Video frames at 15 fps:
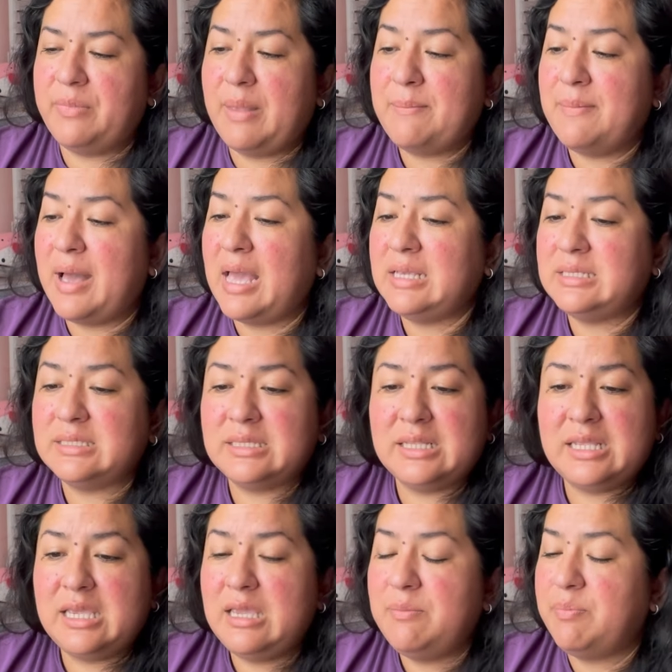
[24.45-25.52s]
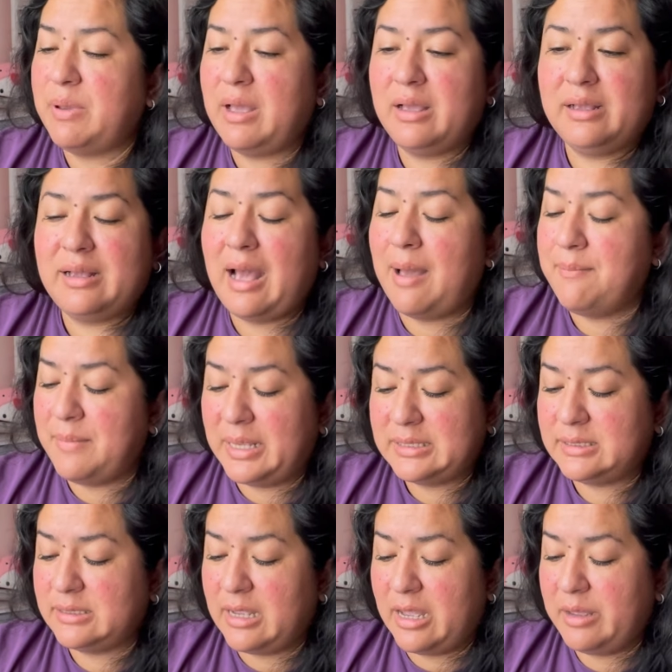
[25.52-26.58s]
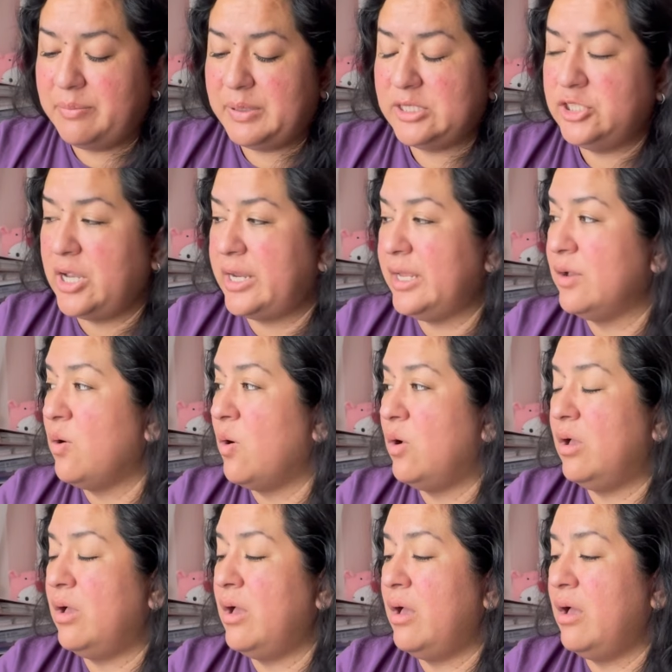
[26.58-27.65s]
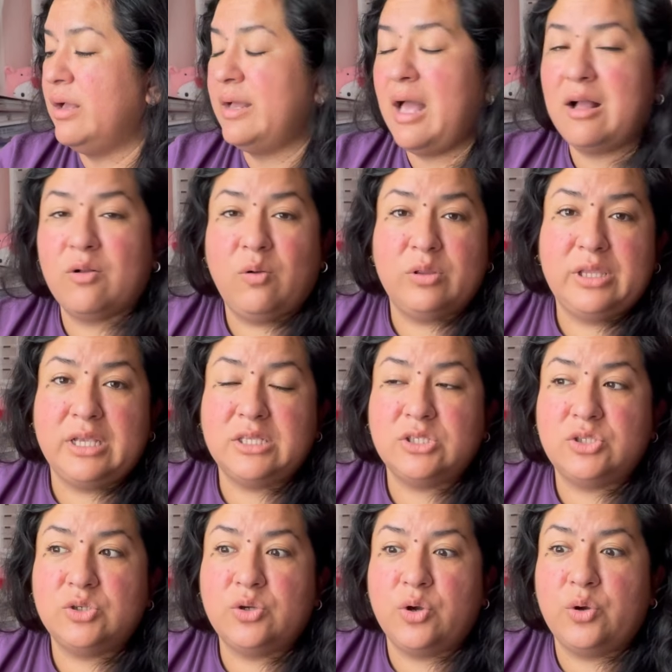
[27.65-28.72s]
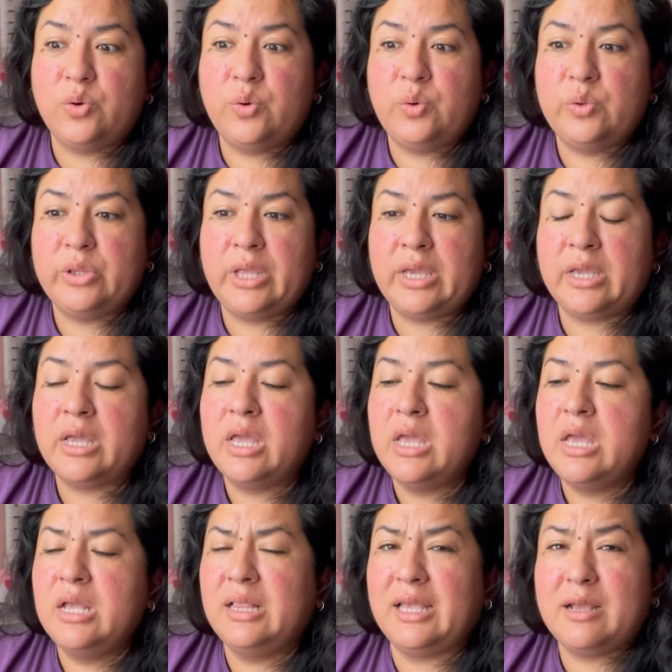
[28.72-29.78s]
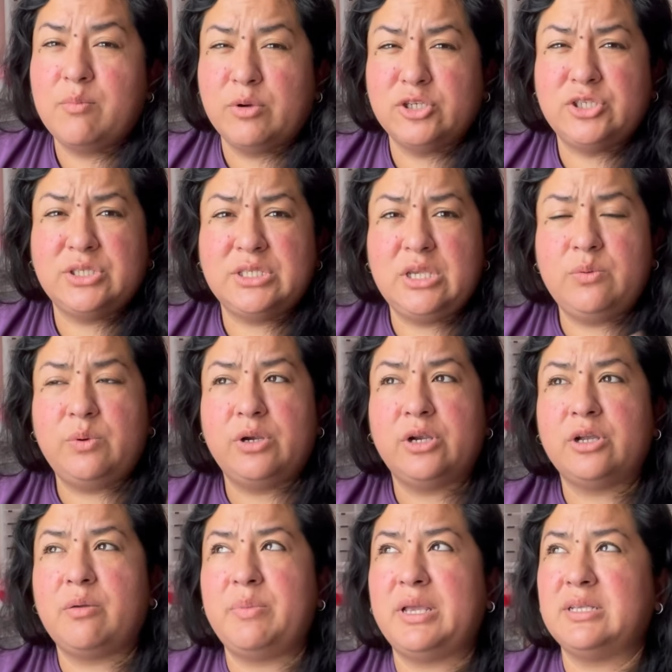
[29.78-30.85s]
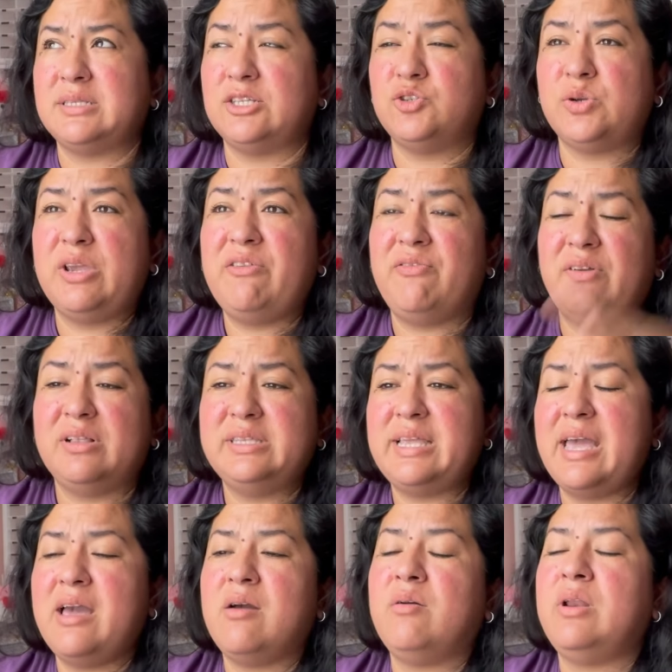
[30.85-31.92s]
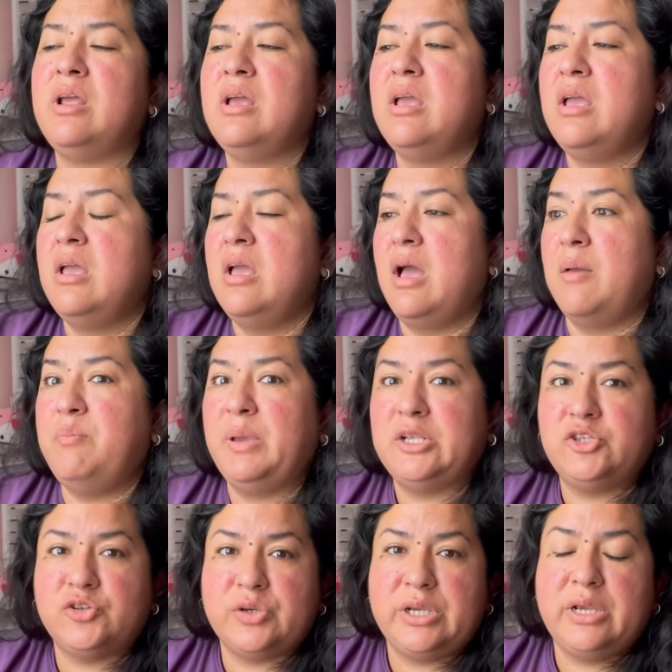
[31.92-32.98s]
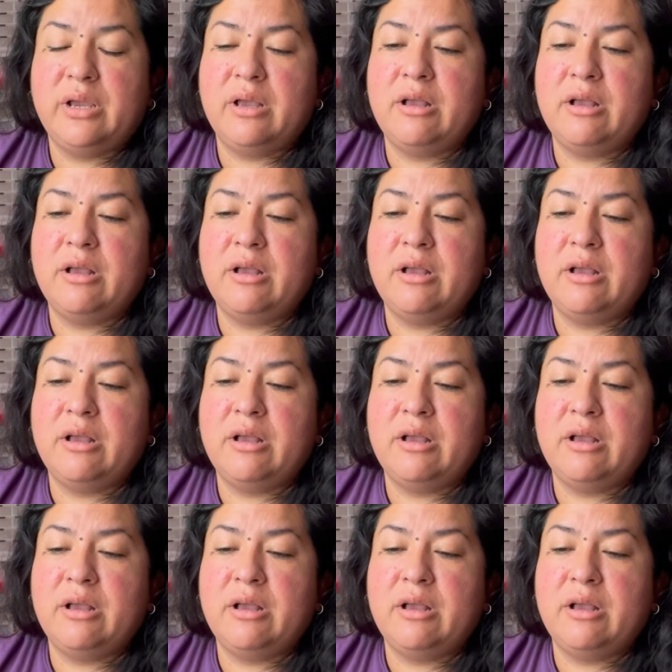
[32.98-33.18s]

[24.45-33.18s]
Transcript: My sleep got messed up. Johnny got called in to go like emergency work because a tree fell down, a big tree.